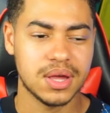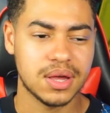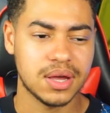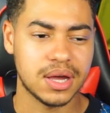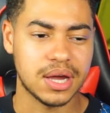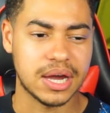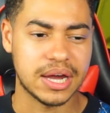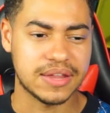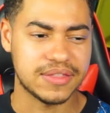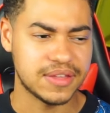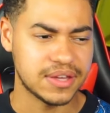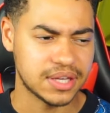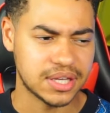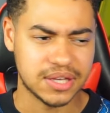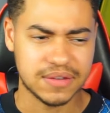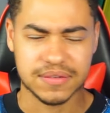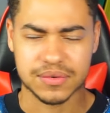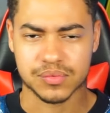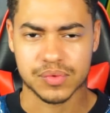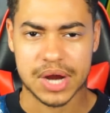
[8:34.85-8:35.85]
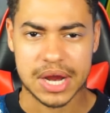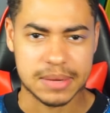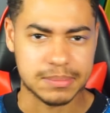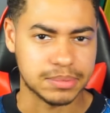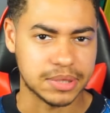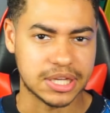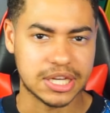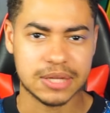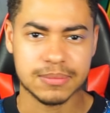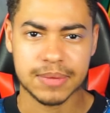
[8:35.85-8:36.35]
I think even Ryan
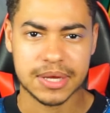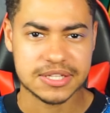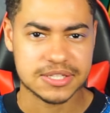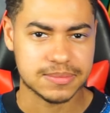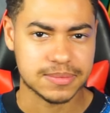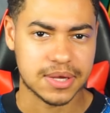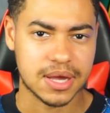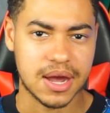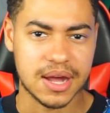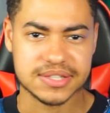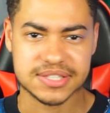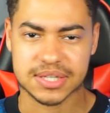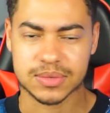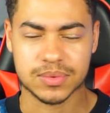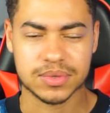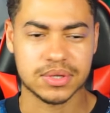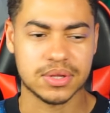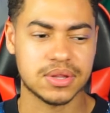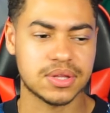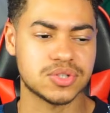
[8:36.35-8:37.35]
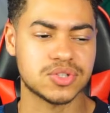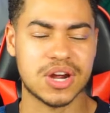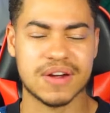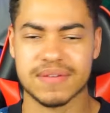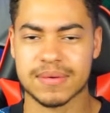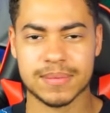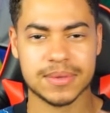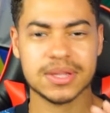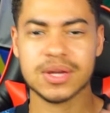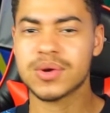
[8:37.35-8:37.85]
Blaney made some contact with another driver.
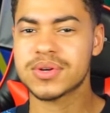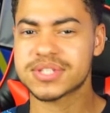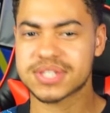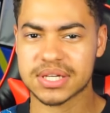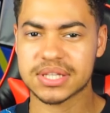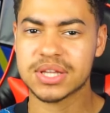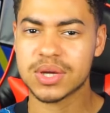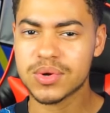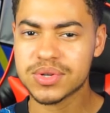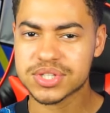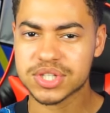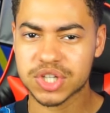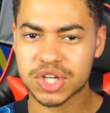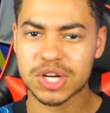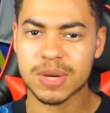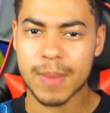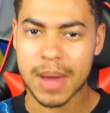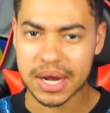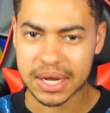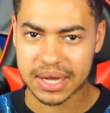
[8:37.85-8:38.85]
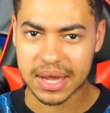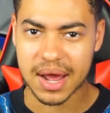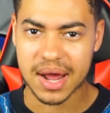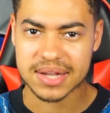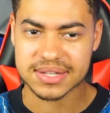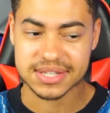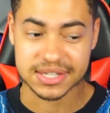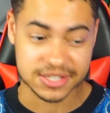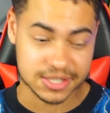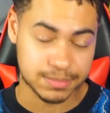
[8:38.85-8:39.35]
I mean, there was a good amount of
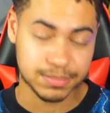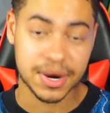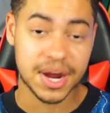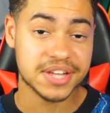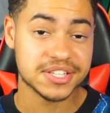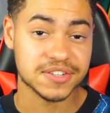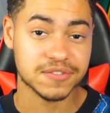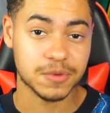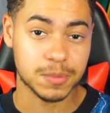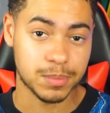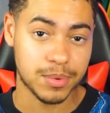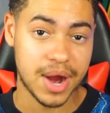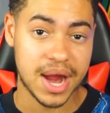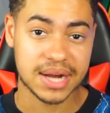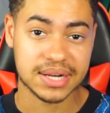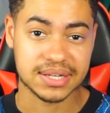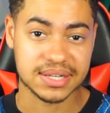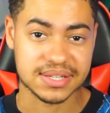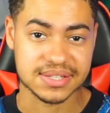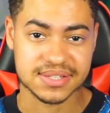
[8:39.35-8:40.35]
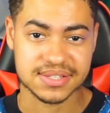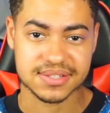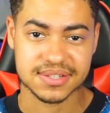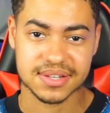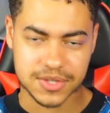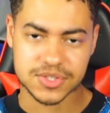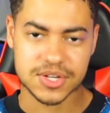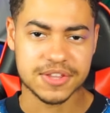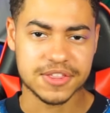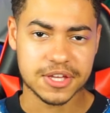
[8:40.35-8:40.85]
contact, surprising for practice.
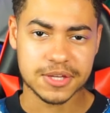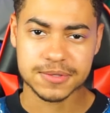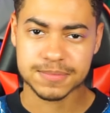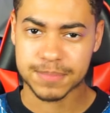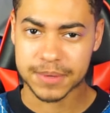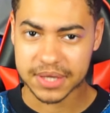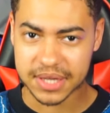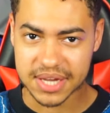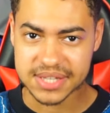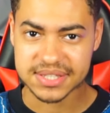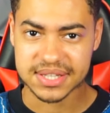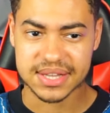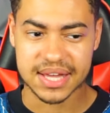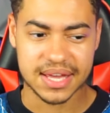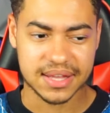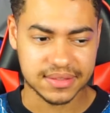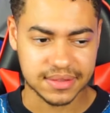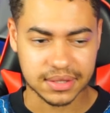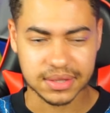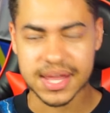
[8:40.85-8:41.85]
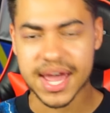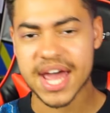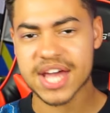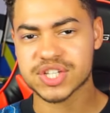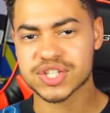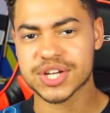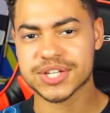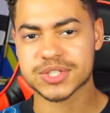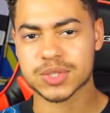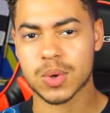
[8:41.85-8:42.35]
So I think because of that, the
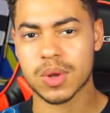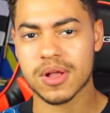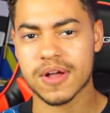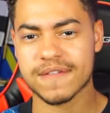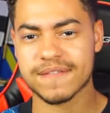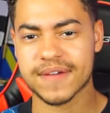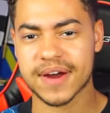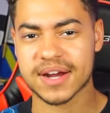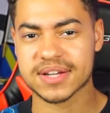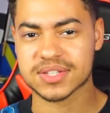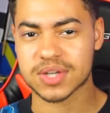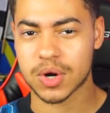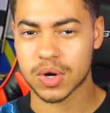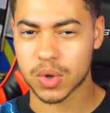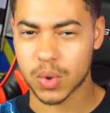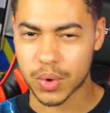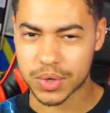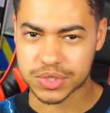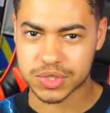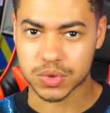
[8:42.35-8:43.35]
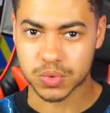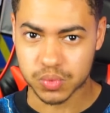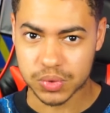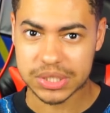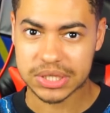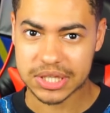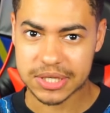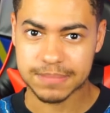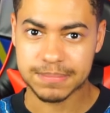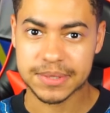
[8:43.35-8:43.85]
last chance qualifiers are going to
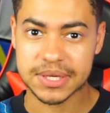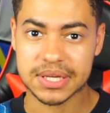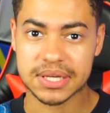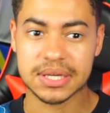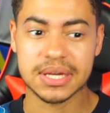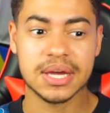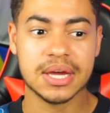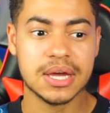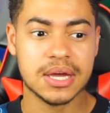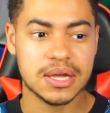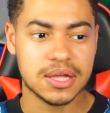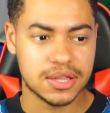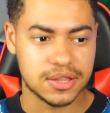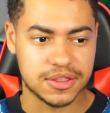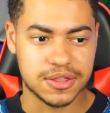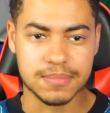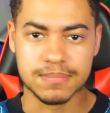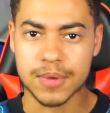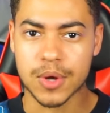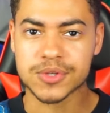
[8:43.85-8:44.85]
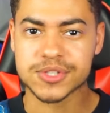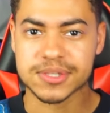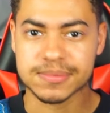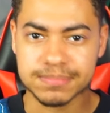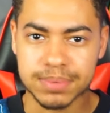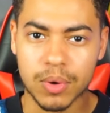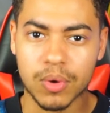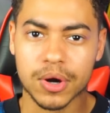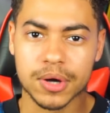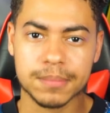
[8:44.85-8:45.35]
really be the most
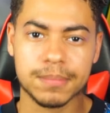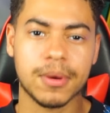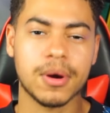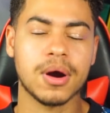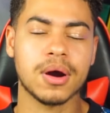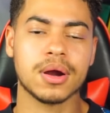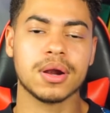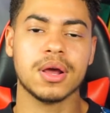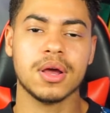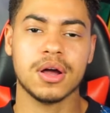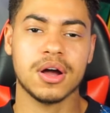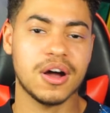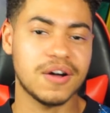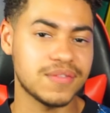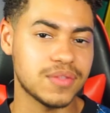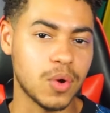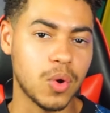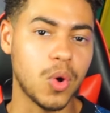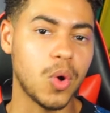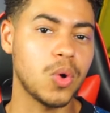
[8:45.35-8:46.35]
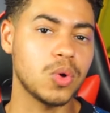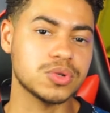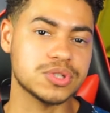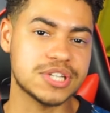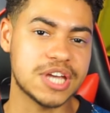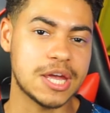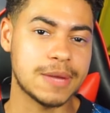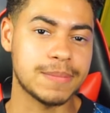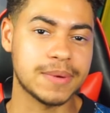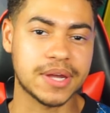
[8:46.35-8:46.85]
important part of the whole
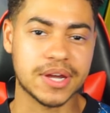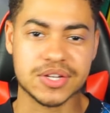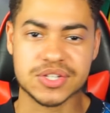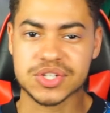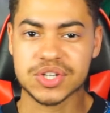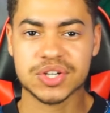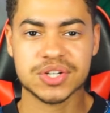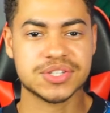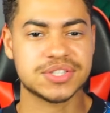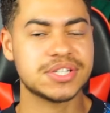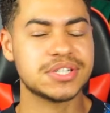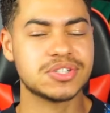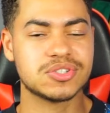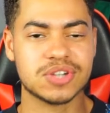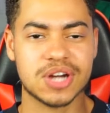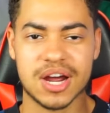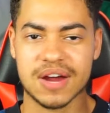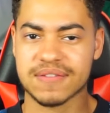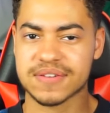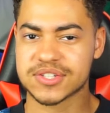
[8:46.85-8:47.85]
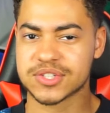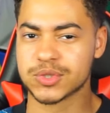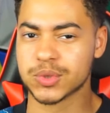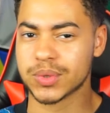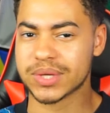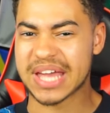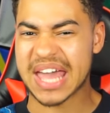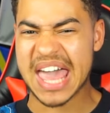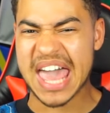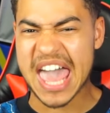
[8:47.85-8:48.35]
day, because you're going to see drivers
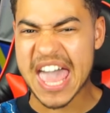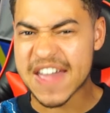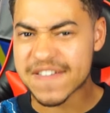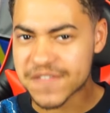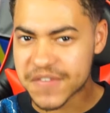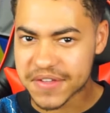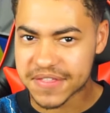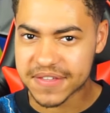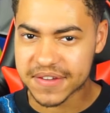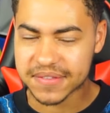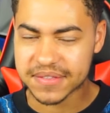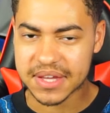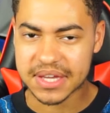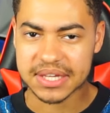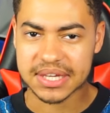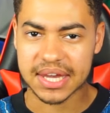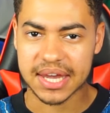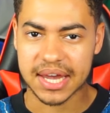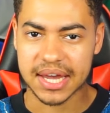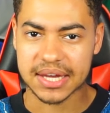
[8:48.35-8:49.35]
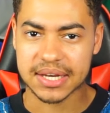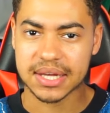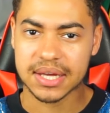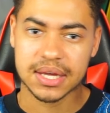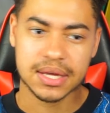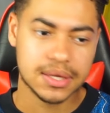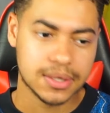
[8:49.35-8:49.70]
doing everything they can